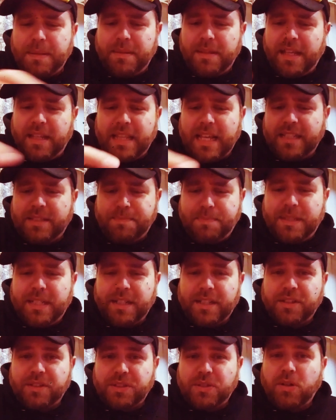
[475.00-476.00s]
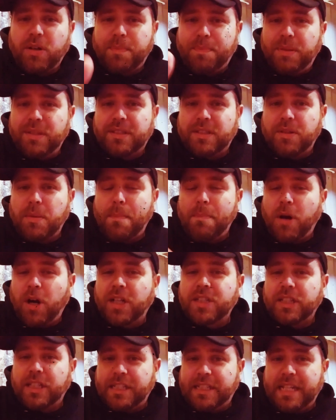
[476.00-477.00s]
and that particular store puts little
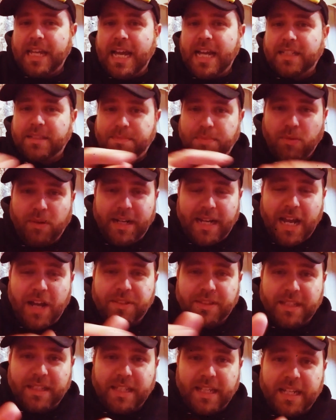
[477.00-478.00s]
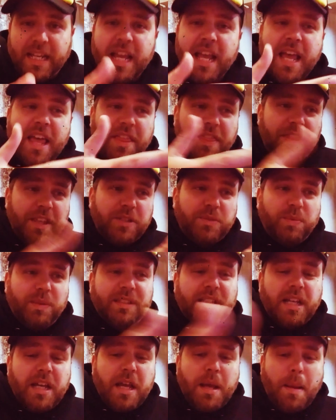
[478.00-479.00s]
marks on the tags to point out that, like, this
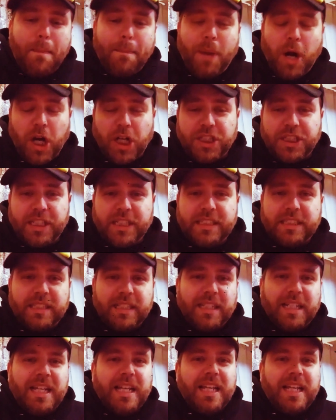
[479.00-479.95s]
was purchased